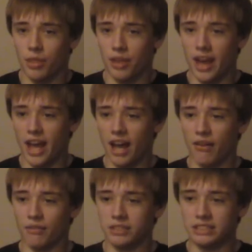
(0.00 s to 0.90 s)
they
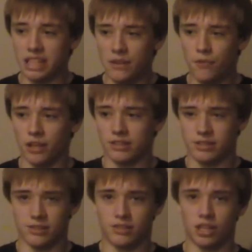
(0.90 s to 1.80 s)
have
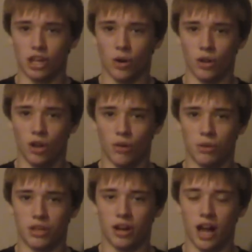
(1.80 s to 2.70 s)
defenses to go along
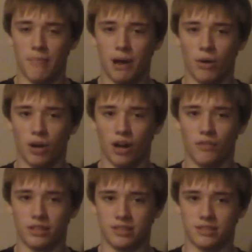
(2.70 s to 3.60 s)
with their high-powered
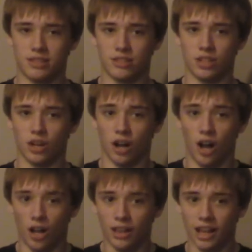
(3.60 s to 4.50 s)
offenses this year.
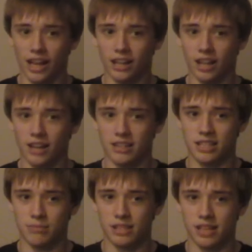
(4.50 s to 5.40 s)
Unlike a lot of the
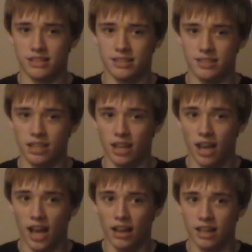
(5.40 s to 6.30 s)
teams in the SEC,
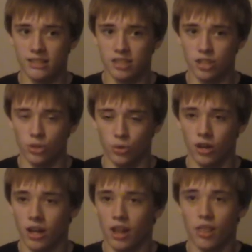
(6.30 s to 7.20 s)
LSU,
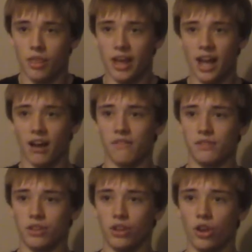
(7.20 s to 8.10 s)
they have
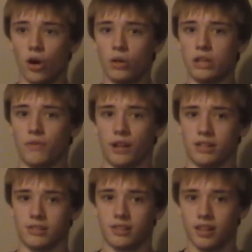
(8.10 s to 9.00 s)
no
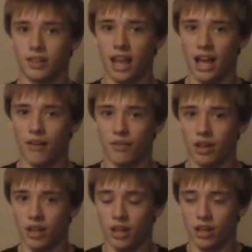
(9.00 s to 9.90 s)
defense. They have
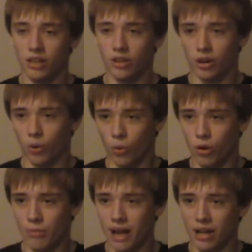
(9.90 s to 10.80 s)
their
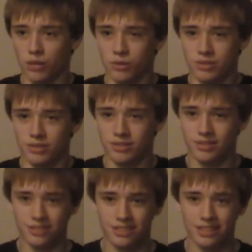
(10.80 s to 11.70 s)
quarterback who's
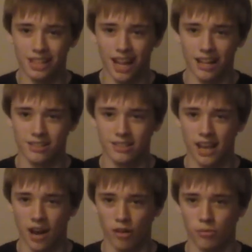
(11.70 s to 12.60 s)
not
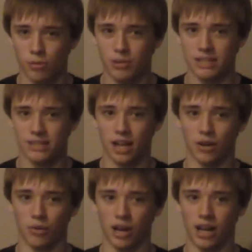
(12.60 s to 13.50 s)
terrible, but he's
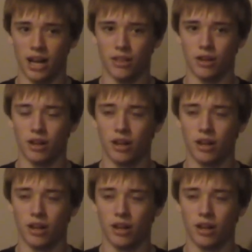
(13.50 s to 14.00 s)
not great either.